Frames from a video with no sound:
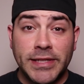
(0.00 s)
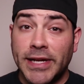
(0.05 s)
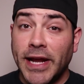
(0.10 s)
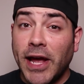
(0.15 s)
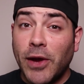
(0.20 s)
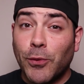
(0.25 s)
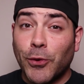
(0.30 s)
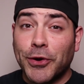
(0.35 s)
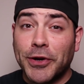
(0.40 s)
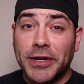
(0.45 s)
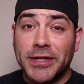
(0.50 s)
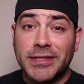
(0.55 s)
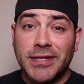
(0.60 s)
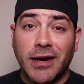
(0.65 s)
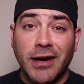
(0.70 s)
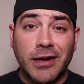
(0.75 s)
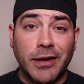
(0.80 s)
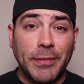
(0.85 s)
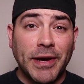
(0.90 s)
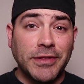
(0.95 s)
Today we're going to
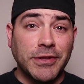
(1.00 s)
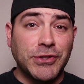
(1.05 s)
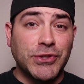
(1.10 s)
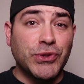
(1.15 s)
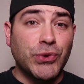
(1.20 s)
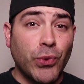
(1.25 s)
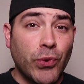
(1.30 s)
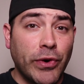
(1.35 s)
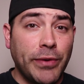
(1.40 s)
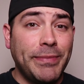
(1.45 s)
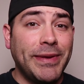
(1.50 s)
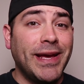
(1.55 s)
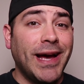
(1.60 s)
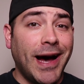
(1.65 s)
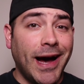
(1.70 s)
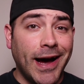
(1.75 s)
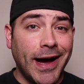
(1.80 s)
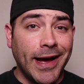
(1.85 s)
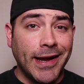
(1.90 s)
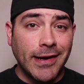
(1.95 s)
talk about the story
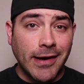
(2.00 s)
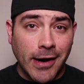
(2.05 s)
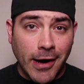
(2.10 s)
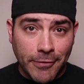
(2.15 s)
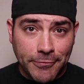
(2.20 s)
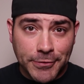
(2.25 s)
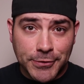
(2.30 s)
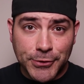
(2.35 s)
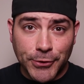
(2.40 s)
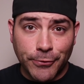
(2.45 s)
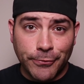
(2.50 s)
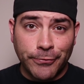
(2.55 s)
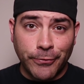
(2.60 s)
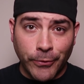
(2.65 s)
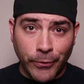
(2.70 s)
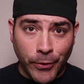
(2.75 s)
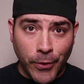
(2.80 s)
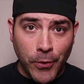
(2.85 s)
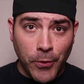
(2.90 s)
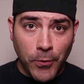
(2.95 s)
behind Officer
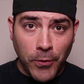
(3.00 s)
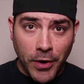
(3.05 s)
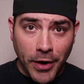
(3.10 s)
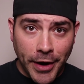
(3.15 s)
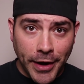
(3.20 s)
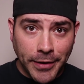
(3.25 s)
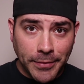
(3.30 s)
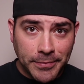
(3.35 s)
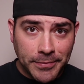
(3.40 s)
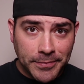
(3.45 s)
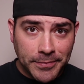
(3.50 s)
401.